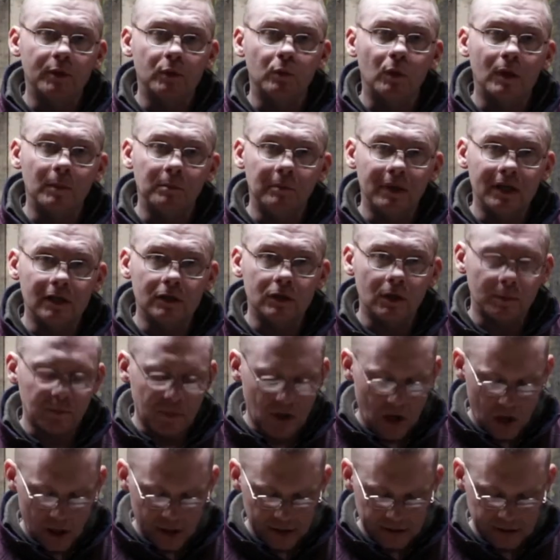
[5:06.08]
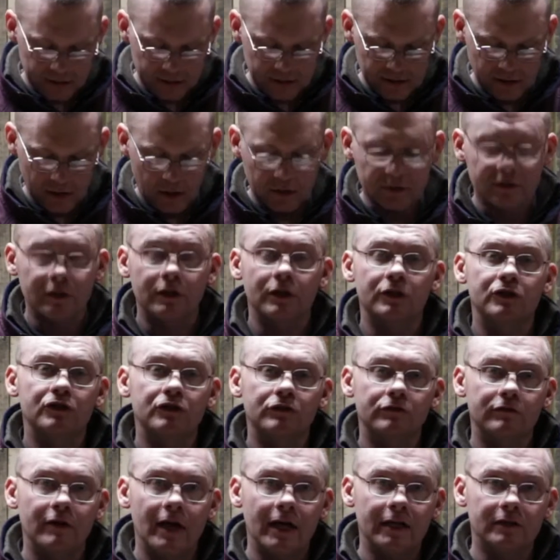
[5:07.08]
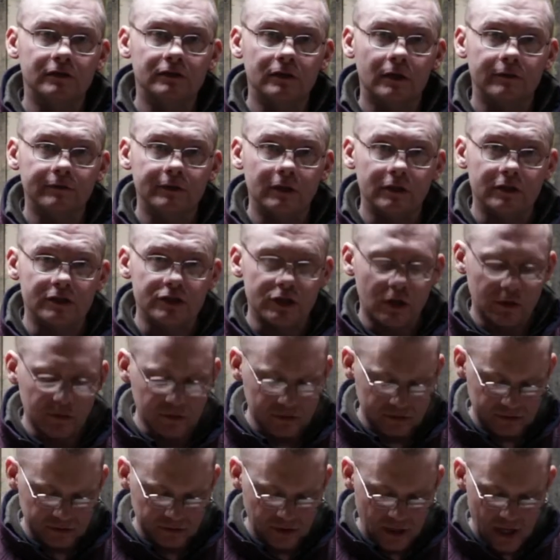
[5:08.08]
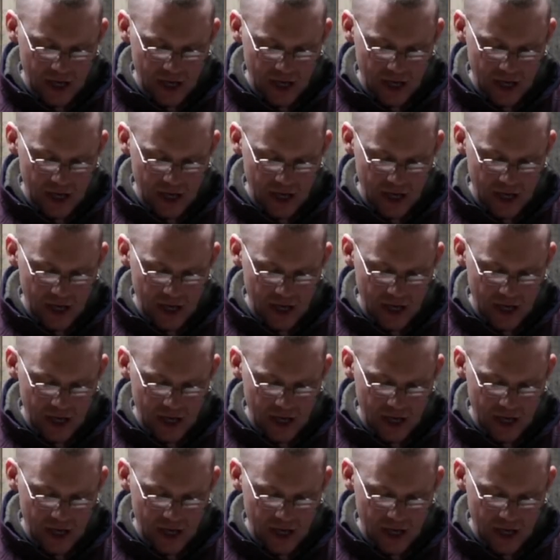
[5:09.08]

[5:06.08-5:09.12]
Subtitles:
will build up behind it onto the treads of the chokes,